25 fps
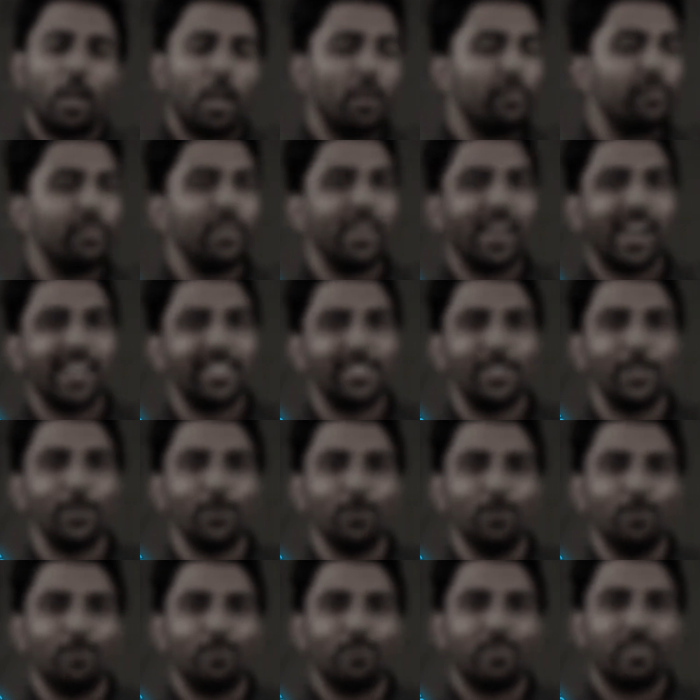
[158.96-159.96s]
If we
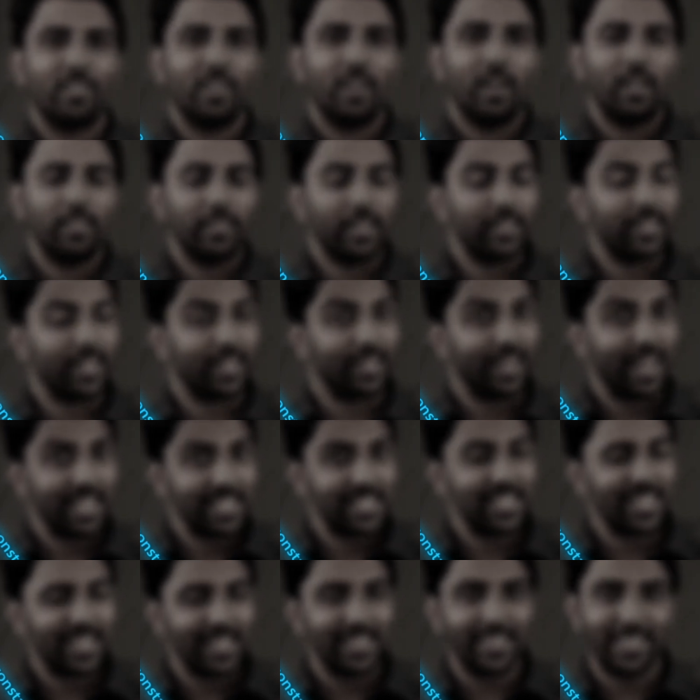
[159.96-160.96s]
assume that the
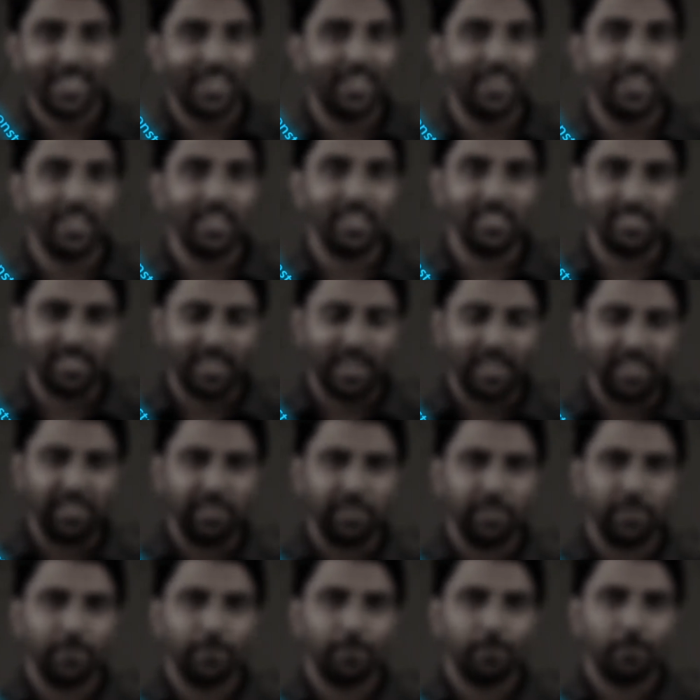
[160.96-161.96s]
classical theory is
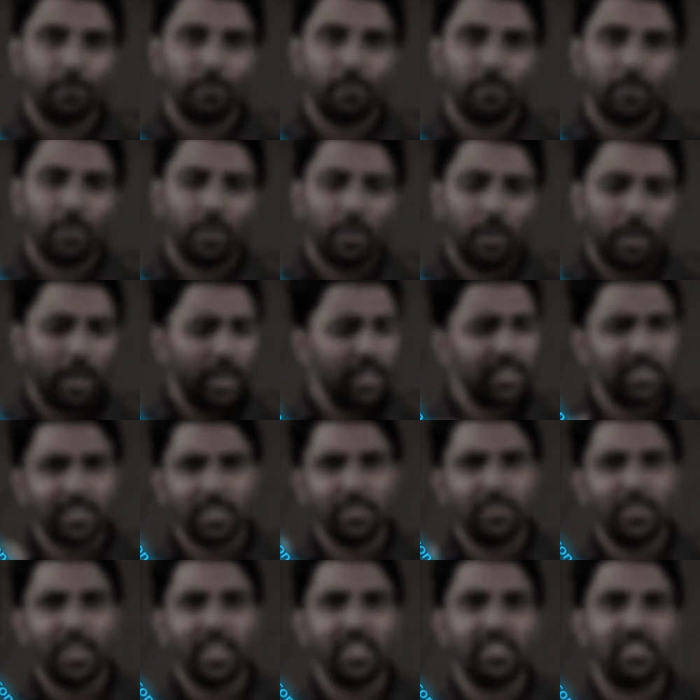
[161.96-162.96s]
right, it
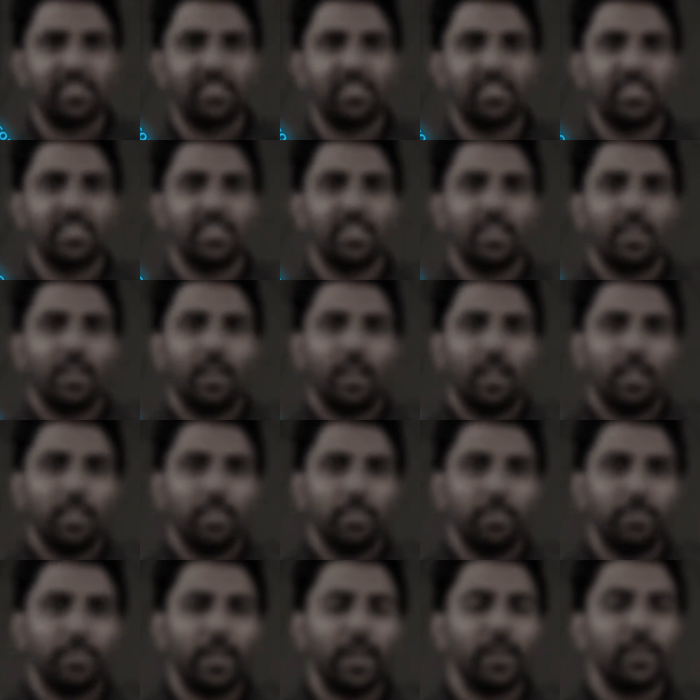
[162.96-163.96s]
suggests
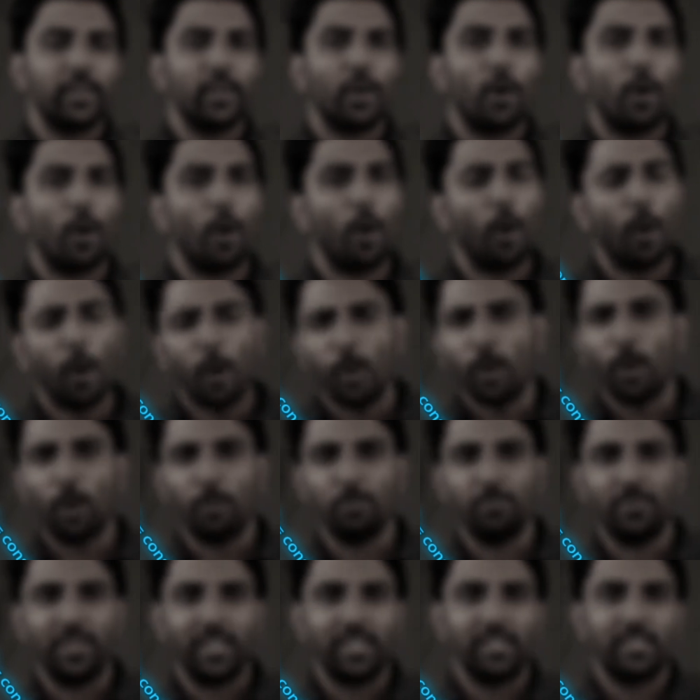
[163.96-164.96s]
that all
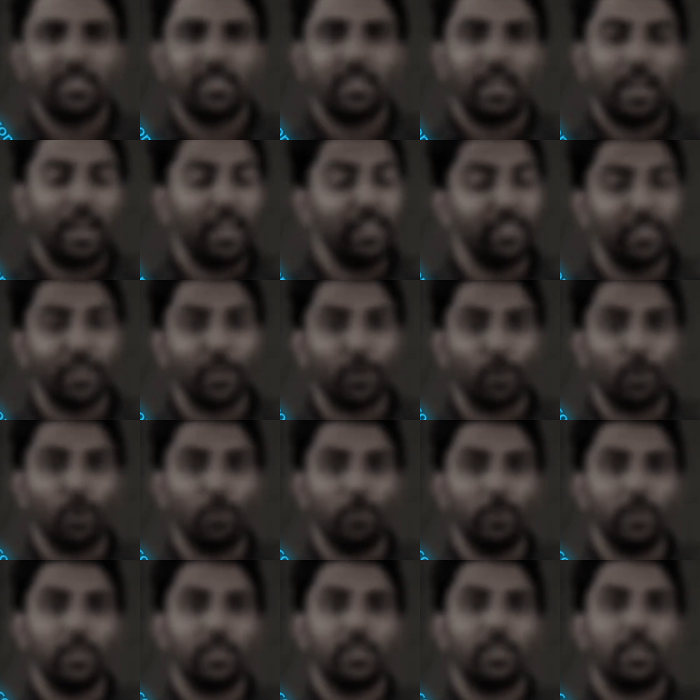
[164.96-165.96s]
objects in the
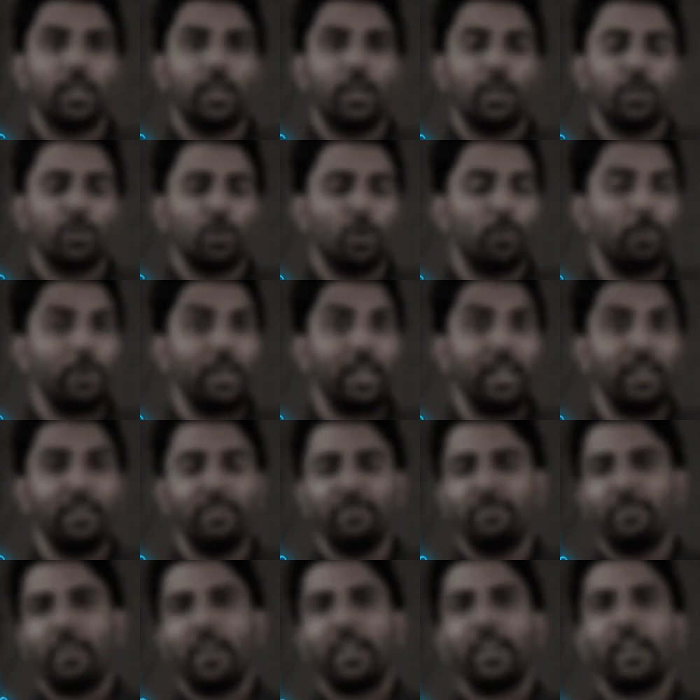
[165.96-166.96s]
universe should be
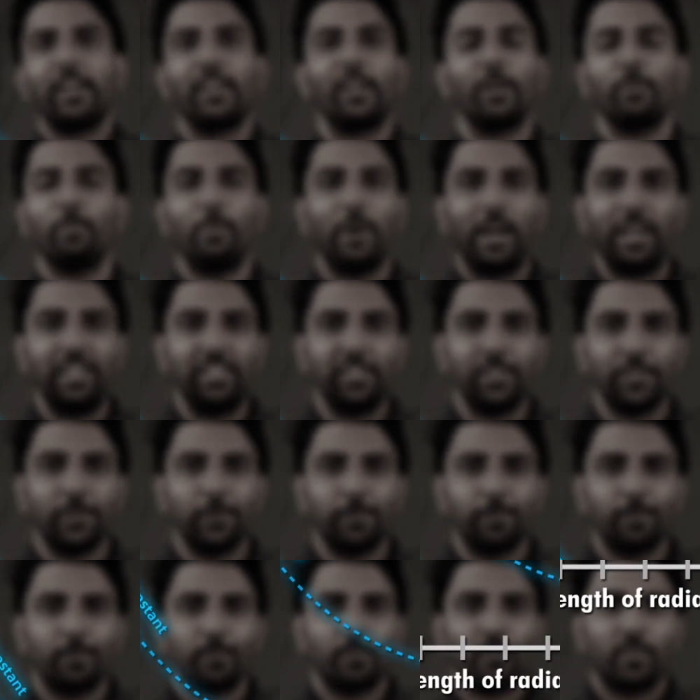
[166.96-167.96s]
infinitely bright.
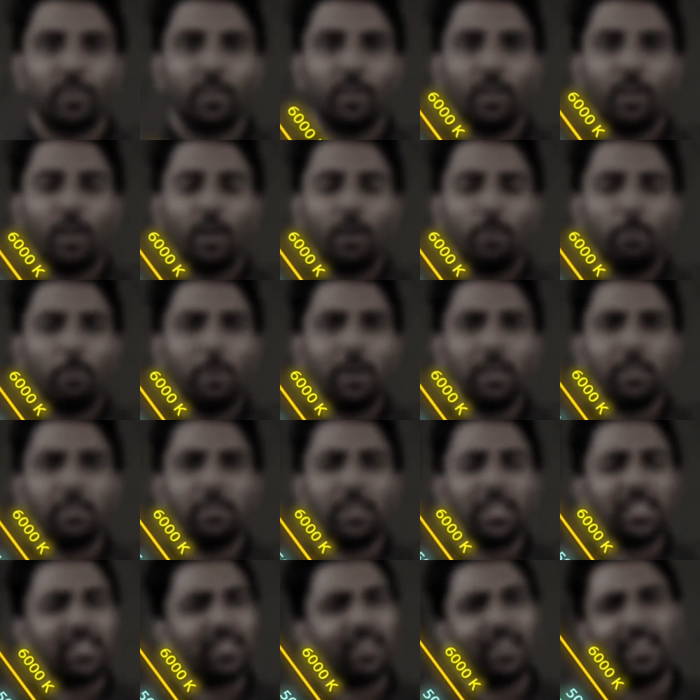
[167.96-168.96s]
But
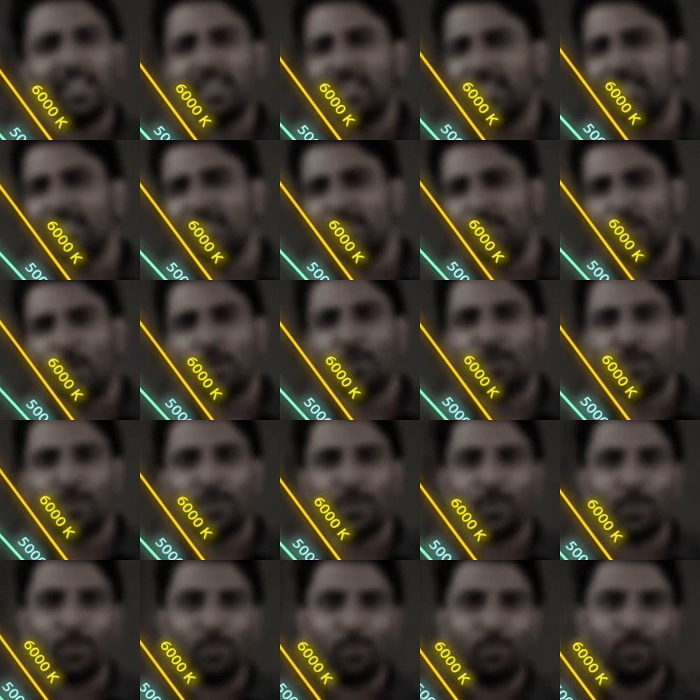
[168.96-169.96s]
this clearly is not
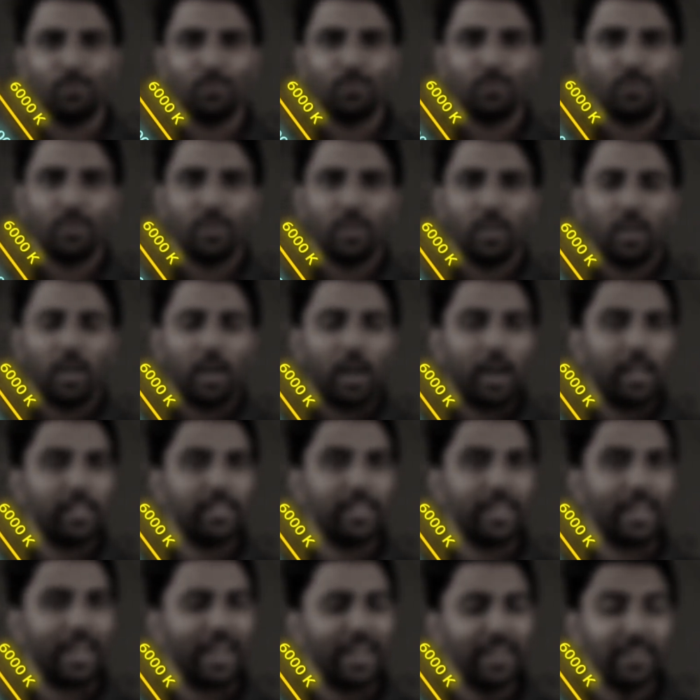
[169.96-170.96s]
true, and
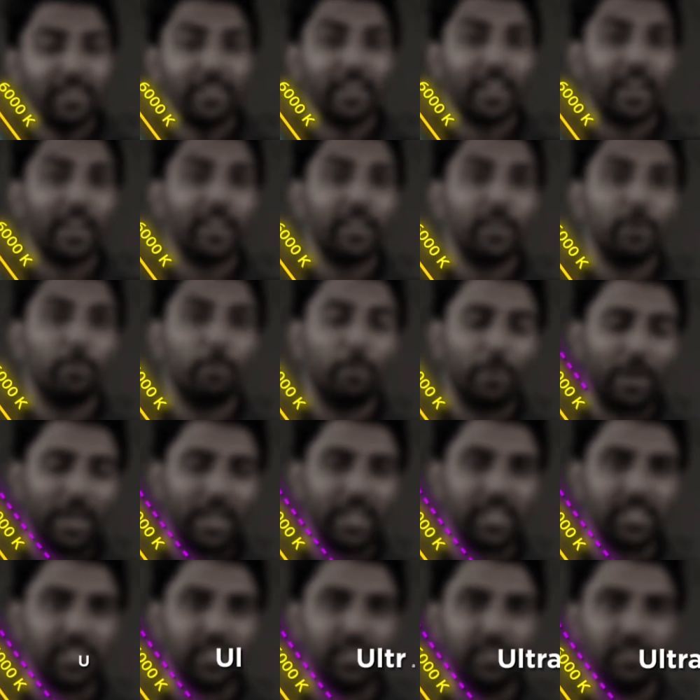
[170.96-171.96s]
the incorrect
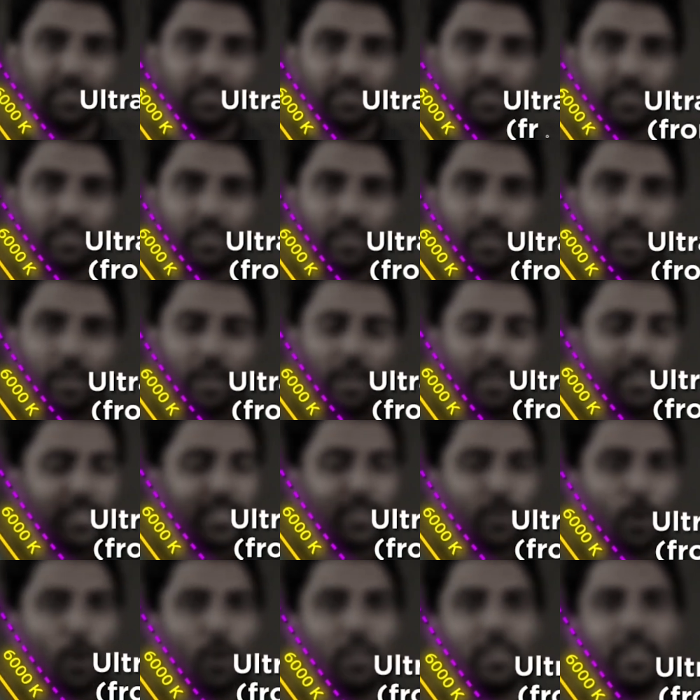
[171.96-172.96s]
prediction is
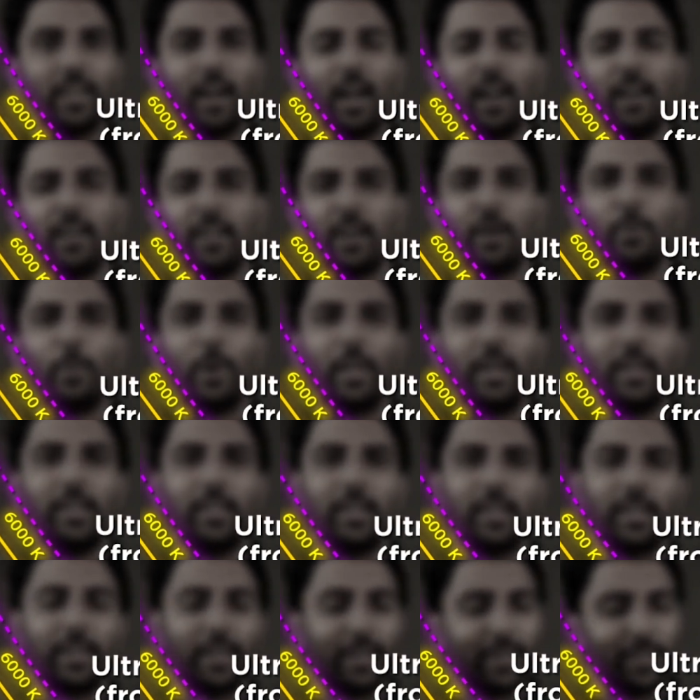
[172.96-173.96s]
called the
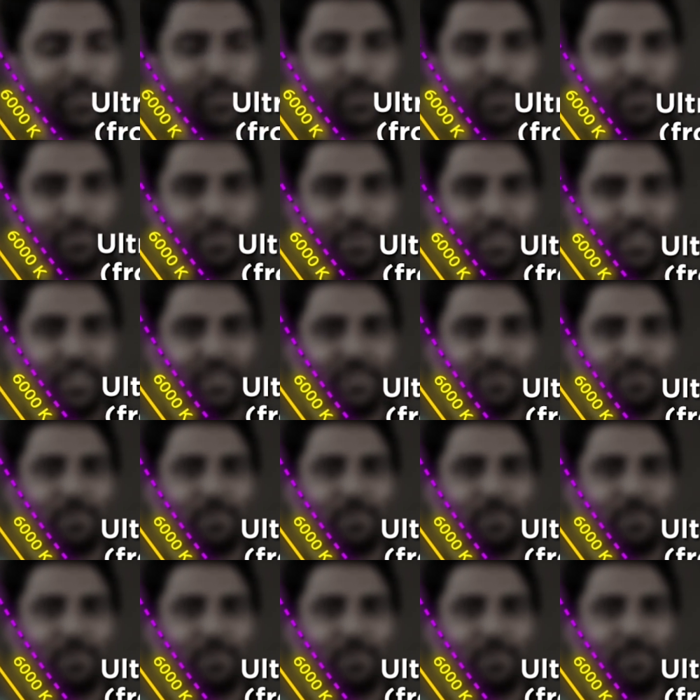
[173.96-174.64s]
ultraviolet catastrophe.